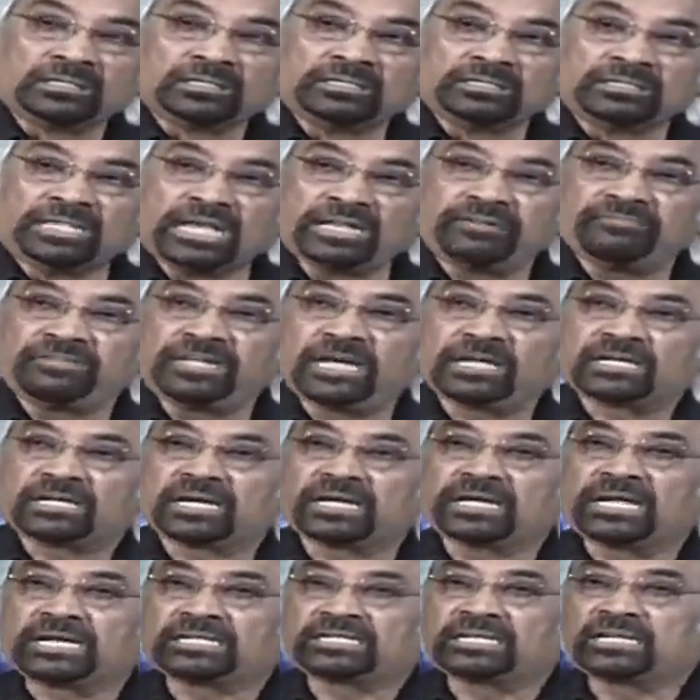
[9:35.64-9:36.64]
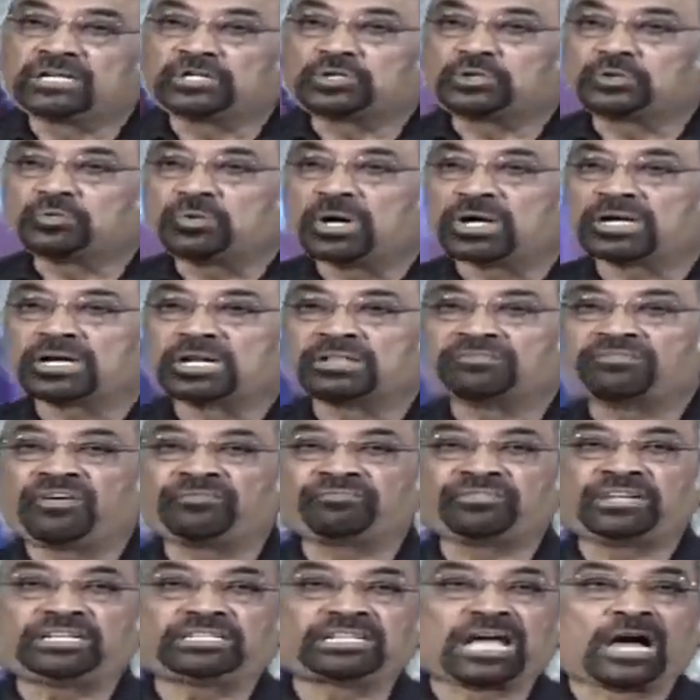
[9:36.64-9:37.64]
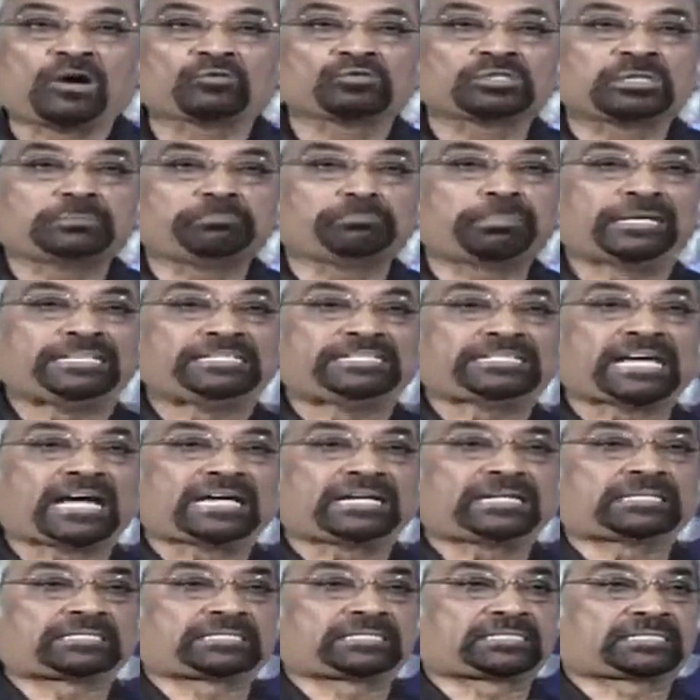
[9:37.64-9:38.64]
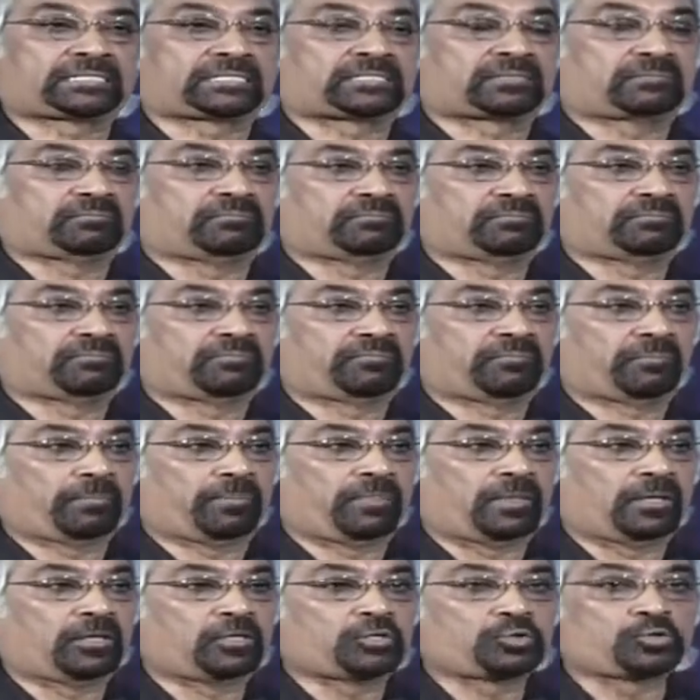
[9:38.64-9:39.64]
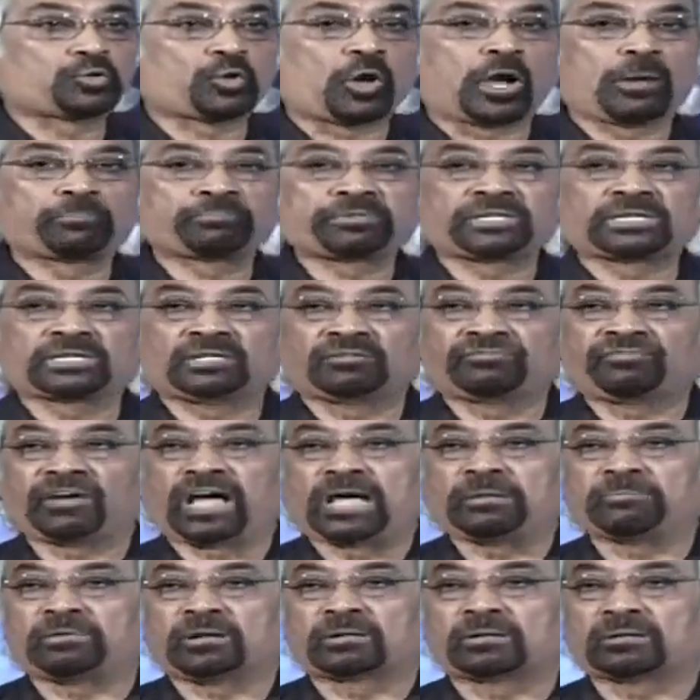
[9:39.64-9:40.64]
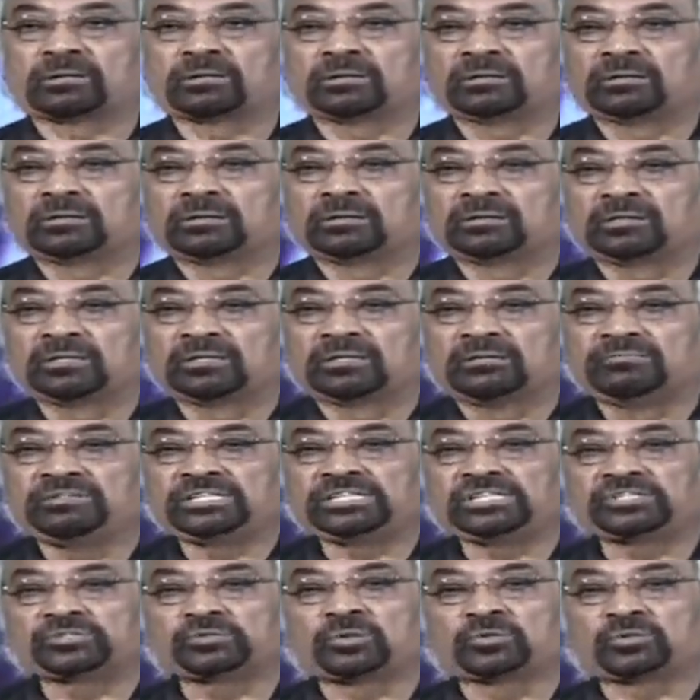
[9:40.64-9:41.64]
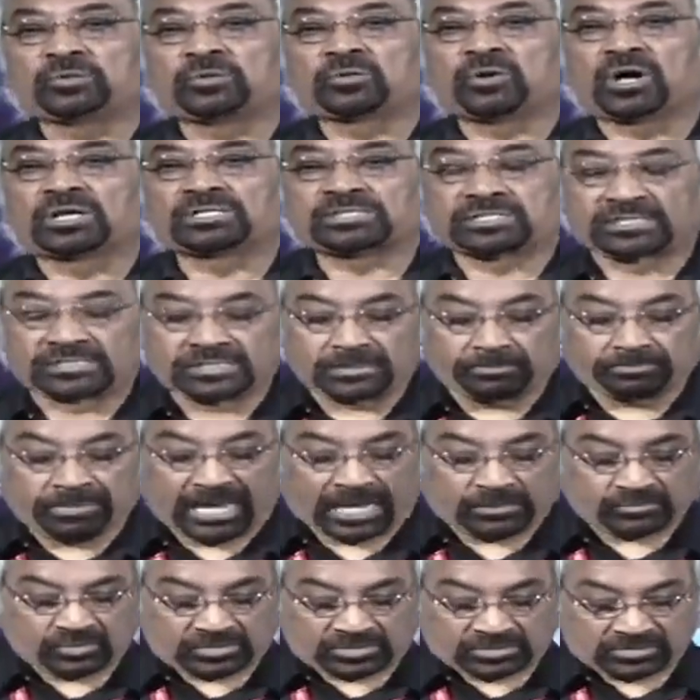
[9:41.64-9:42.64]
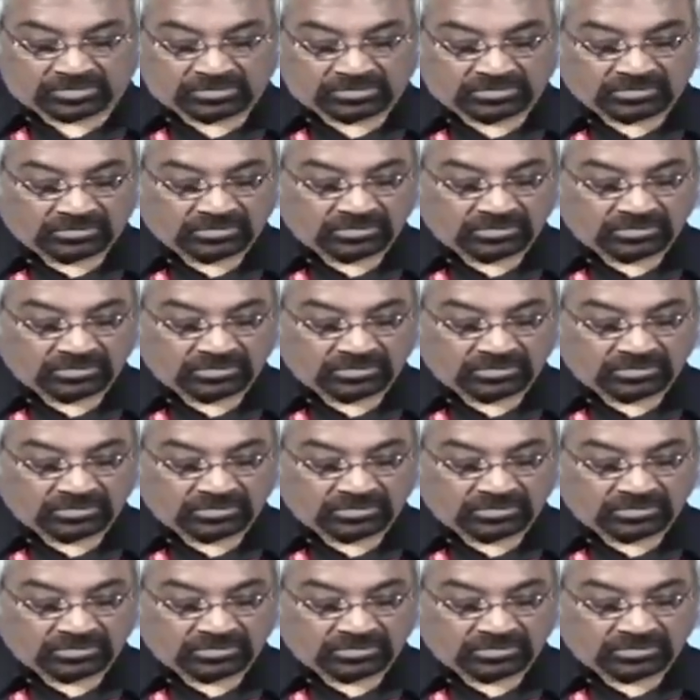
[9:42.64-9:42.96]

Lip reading: Then we are connecting 250,000 panchayats to optical fiber, which is going to cost us about